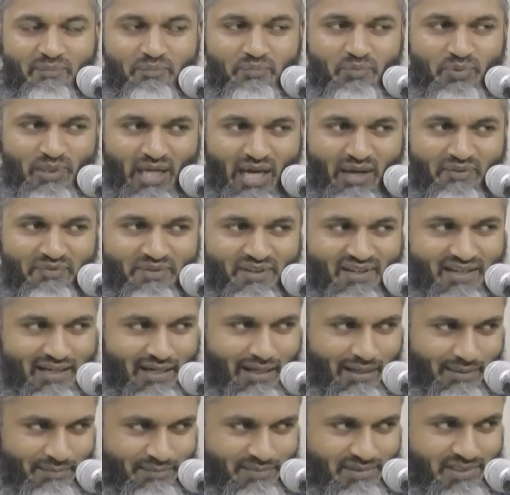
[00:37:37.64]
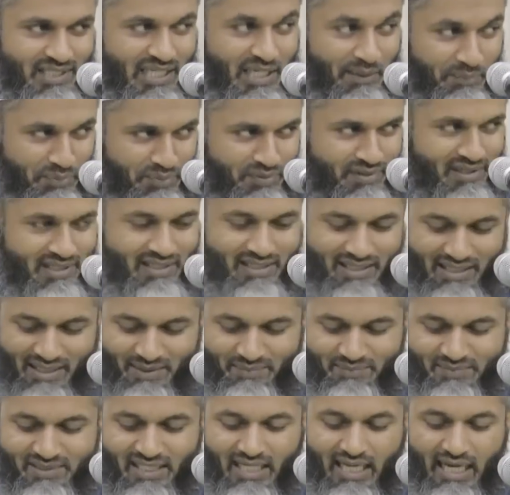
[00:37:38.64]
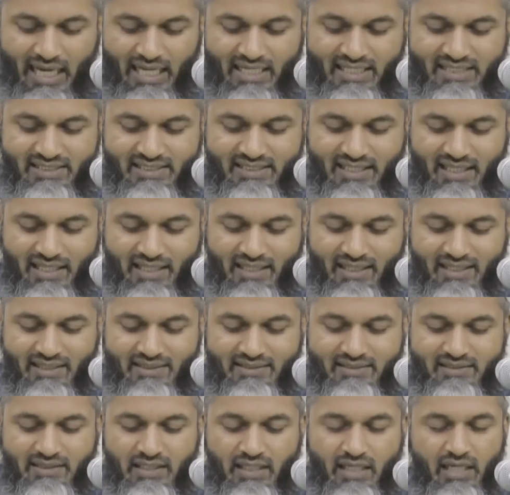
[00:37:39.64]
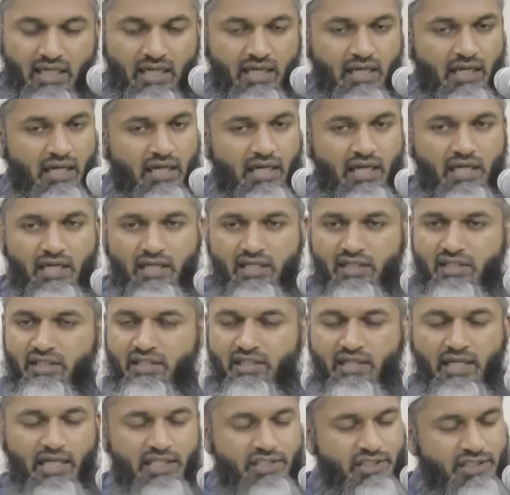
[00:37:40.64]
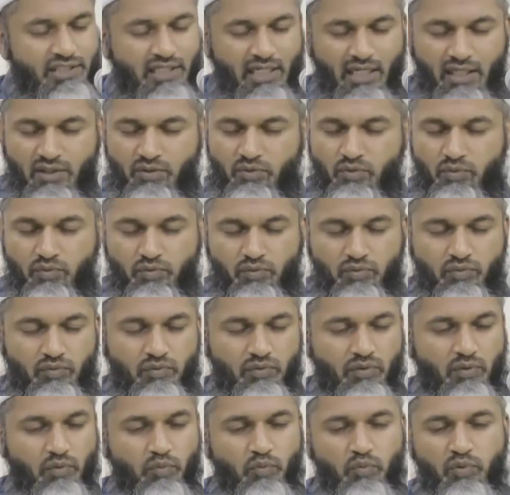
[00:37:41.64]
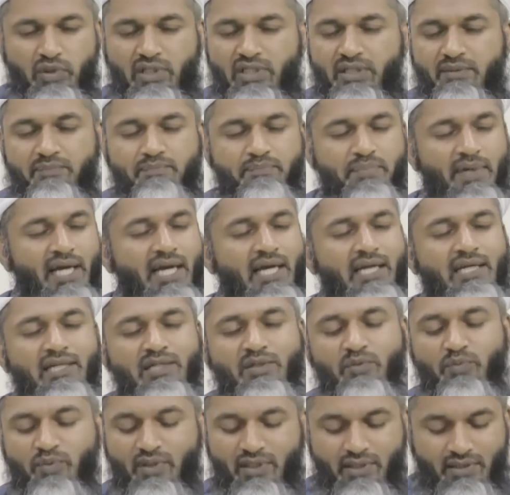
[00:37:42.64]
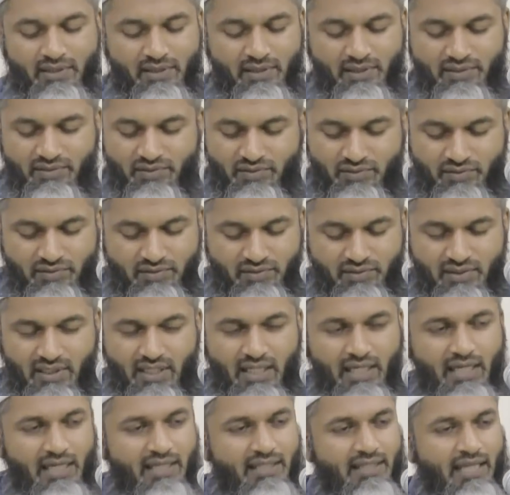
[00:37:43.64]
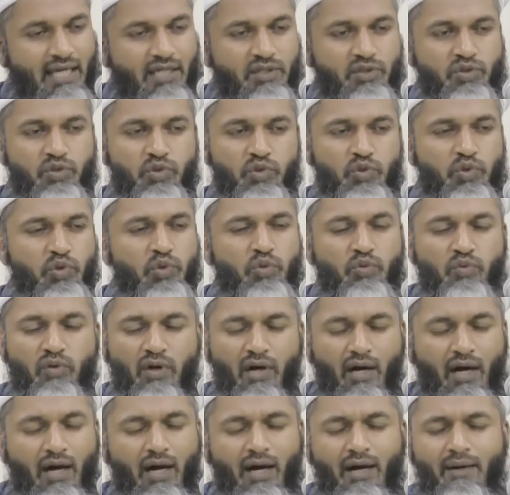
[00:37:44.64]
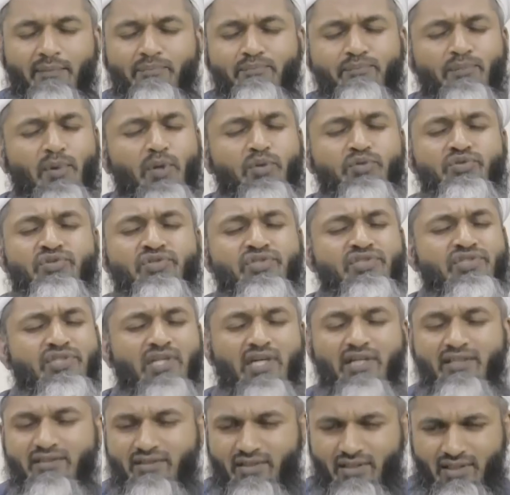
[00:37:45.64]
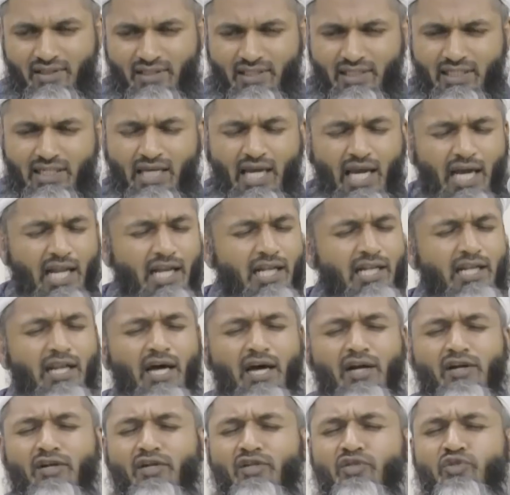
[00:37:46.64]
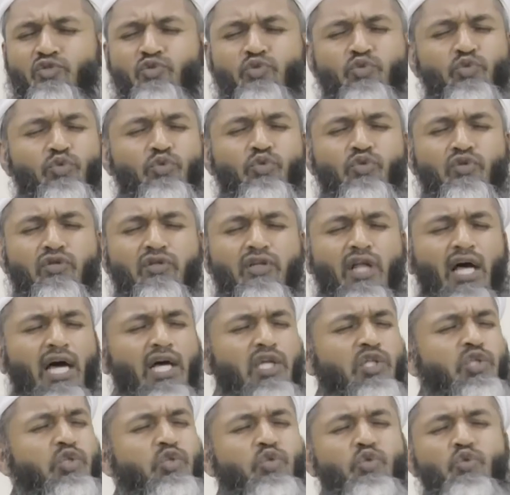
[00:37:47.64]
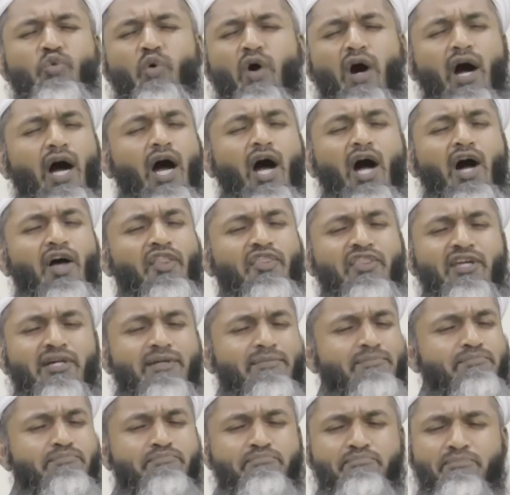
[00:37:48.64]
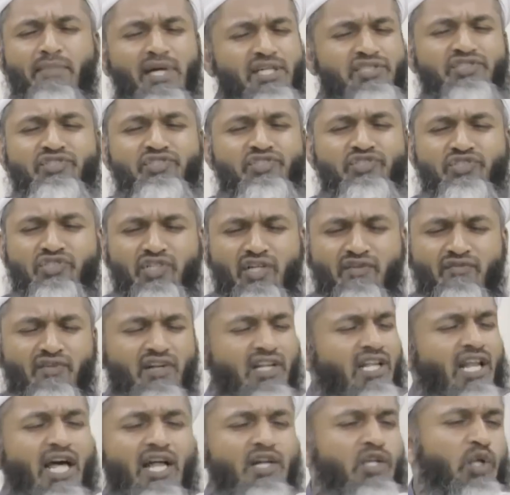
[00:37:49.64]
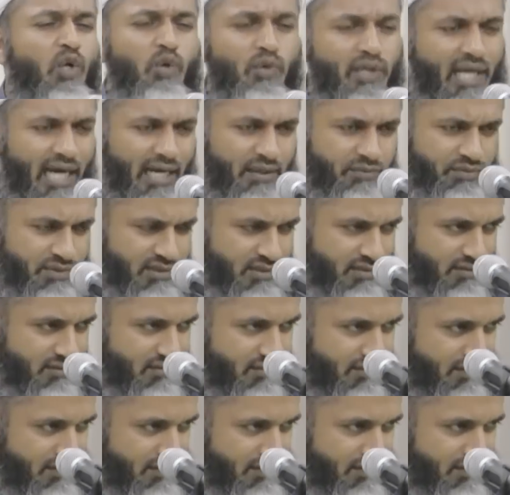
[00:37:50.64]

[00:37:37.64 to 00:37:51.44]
Munafiq comes, hypocrite comes, and he says, Nashhadu, we bear witness that you are most certainly La Rasulullah, you are the messenger of Allah, no doubt.